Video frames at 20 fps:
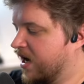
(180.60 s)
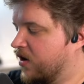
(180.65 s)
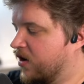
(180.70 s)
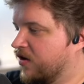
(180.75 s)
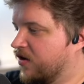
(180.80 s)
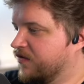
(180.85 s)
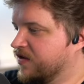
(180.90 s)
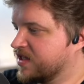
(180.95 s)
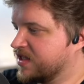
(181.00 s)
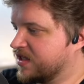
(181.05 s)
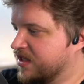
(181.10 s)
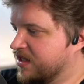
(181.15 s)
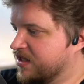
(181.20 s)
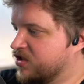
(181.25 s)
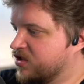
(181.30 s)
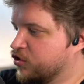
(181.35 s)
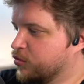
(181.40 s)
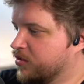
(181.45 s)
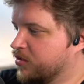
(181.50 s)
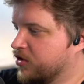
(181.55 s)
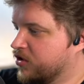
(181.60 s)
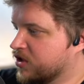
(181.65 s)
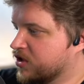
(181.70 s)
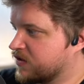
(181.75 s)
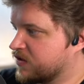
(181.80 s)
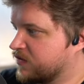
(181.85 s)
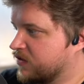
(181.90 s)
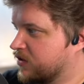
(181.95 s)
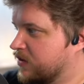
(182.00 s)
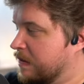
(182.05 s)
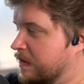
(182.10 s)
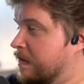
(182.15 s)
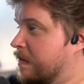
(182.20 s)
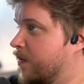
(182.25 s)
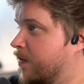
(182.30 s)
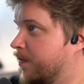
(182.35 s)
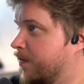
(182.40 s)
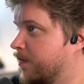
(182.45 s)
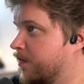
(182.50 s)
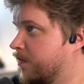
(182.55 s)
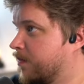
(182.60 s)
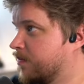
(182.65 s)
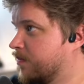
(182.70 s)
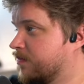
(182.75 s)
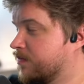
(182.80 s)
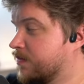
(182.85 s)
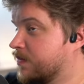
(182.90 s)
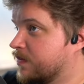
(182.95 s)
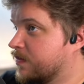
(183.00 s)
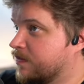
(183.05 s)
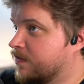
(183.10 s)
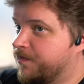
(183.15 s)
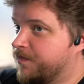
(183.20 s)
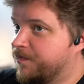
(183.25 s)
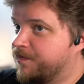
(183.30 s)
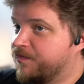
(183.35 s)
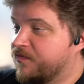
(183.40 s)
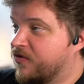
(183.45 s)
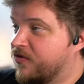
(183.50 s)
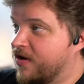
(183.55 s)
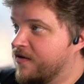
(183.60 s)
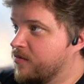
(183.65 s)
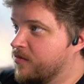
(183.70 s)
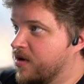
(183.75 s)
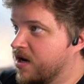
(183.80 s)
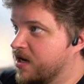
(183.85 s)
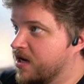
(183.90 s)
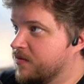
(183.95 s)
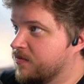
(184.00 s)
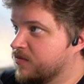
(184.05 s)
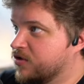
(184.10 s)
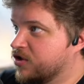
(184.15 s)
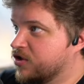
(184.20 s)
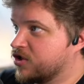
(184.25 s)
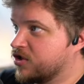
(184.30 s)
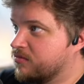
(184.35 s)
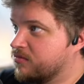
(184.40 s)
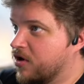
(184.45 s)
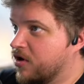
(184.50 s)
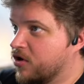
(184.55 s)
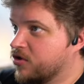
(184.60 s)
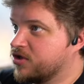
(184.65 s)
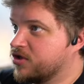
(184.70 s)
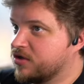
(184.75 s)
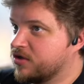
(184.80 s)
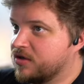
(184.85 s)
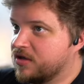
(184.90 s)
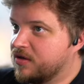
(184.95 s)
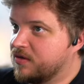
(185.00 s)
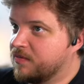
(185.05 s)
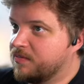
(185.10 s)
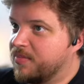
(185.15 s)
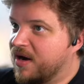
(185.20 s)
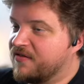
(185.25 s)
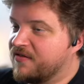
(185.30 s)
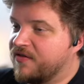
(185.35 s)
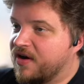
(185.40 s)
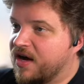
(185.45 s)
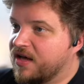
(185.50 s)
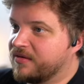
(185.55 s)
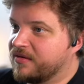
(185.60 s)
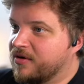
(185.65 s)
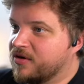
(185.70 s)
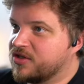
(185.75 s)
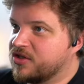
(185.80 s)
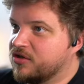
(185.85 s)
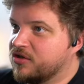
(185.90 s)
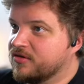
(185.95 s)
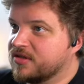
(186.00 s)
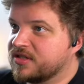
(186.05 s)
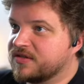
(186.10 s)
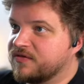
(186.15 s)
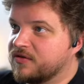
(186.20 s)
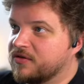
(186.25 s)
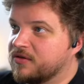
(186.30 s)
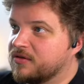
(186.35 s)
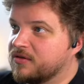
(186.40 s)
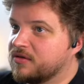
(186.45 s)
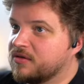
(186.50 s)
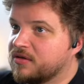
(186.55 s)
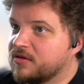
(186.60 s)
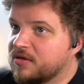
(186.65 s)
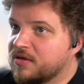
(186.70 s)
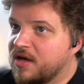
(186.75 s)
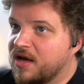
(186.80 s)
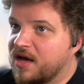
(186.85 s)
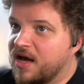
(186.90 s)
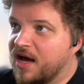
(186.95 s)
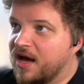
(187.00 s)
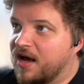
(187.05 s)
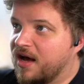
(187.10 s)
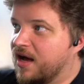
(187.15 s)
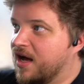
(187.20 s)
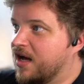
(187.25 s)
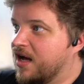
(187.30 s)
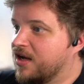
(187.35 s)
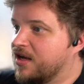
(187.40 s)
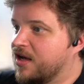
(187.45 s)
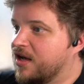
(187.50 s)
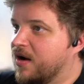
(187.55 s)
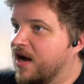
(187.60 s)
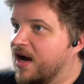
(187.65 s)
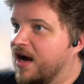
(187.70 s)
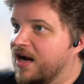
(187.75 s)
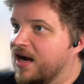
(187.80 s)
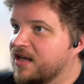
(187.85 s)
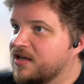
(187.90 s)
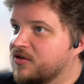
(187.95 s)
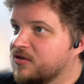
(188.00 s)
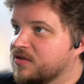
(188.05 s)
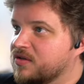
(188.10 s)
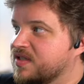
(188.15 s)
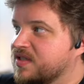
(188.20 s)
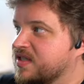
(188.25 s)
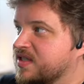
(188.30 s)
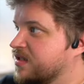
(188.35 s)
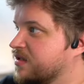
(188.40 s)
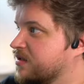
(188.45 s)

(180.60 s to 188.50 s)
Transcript: obviously super useful for everybody. Just by far the most useful articles.